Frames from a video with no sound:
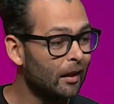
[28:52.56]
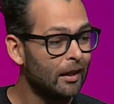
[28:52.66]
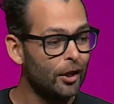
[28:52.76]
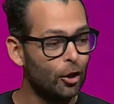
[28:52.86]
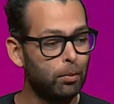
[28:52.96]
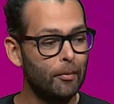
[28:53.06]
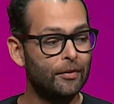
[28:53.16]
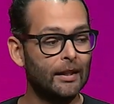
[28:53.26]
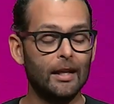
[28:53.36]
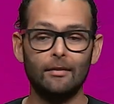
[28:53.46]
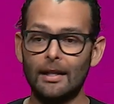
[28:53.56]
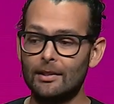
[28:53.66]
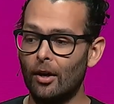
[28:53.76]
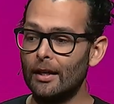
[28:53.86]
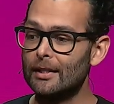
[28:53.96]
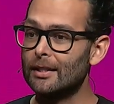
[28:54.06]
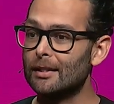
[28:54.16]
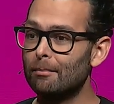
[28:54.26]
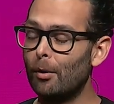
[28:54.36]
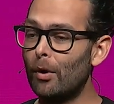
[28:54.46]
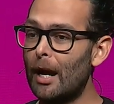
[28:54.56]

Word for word: Now, you're probably thinking, that's nice, but what